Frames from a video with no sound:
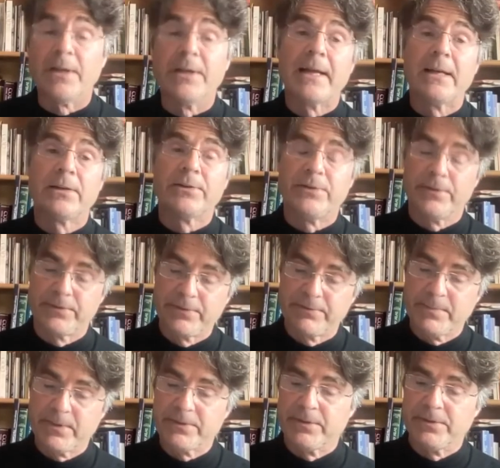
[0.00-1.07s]
analysis
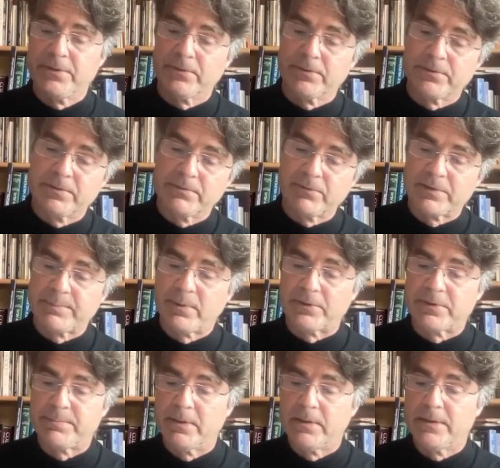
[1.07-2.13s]
of Mister Johnson's
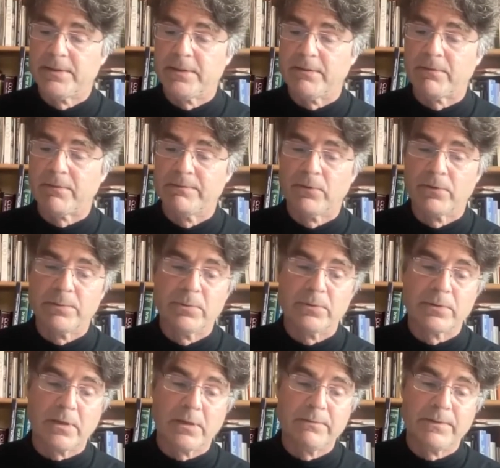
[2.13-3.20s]
responsibility for
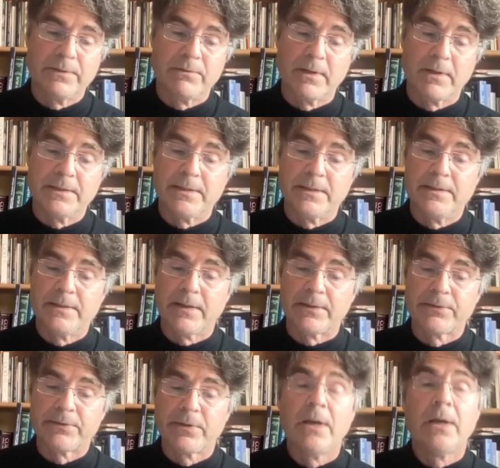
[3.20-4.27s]
avoidable COVID-related
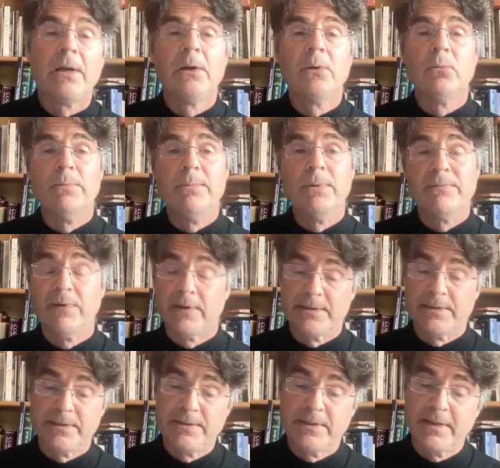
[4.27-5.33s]
deaths were
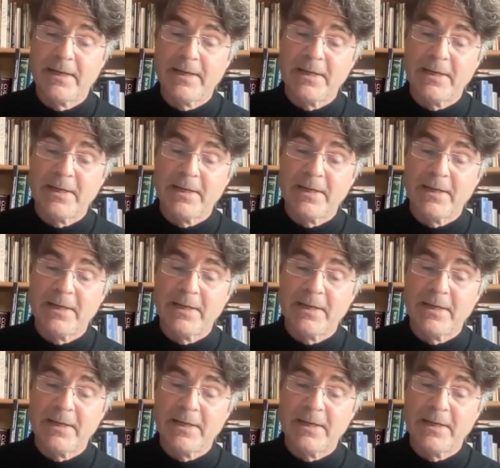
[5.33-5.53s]
provided